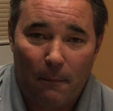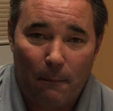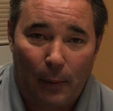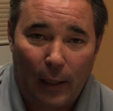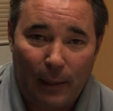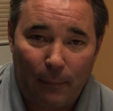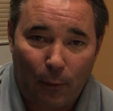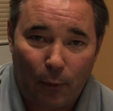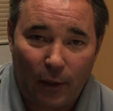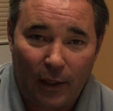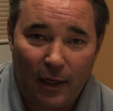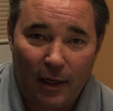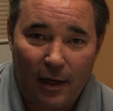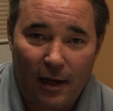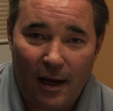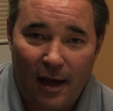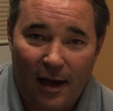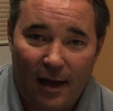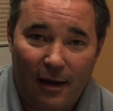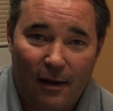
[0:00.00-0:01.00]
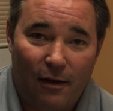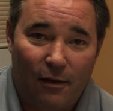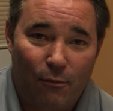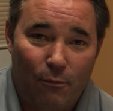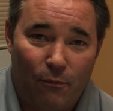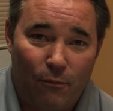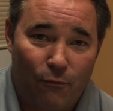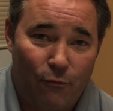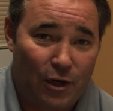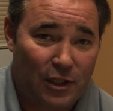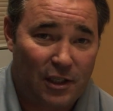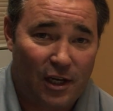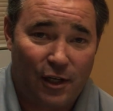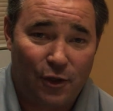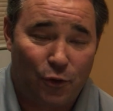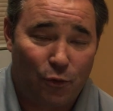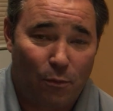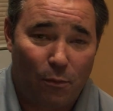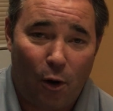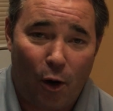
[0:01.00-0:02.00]
People in
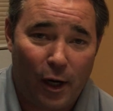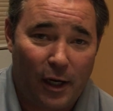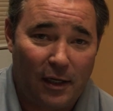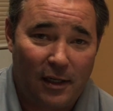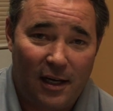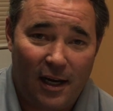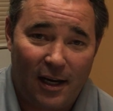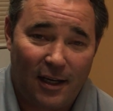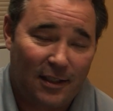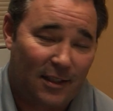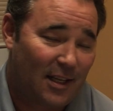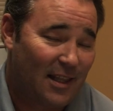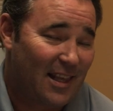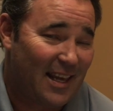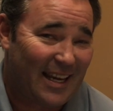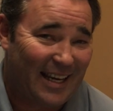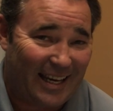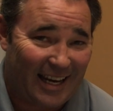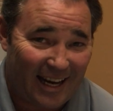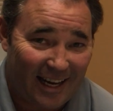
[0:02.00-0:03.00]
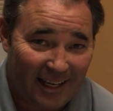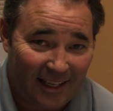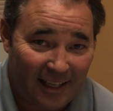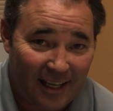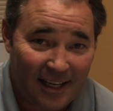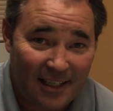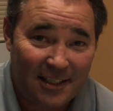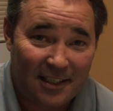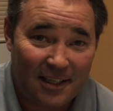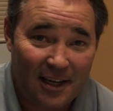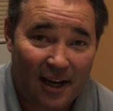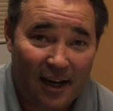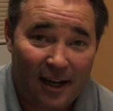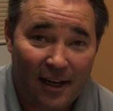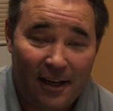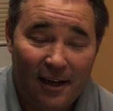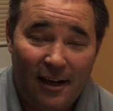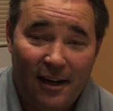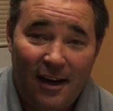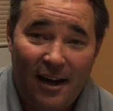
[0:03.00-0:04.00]
residential mining towns, they're getting their
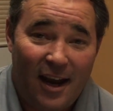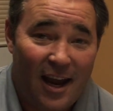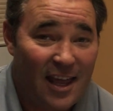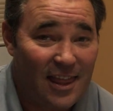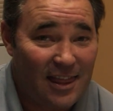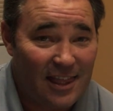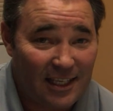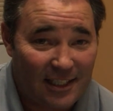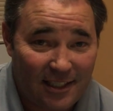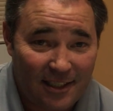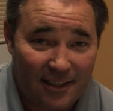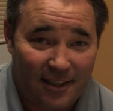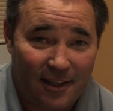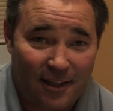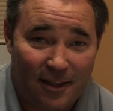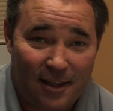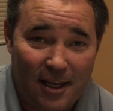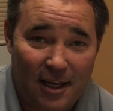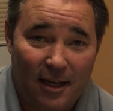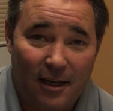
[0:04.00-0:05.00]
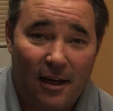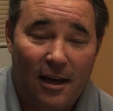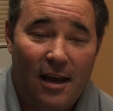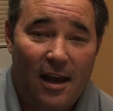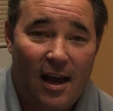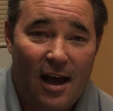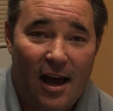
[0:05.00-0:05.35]
start, and this is the thing.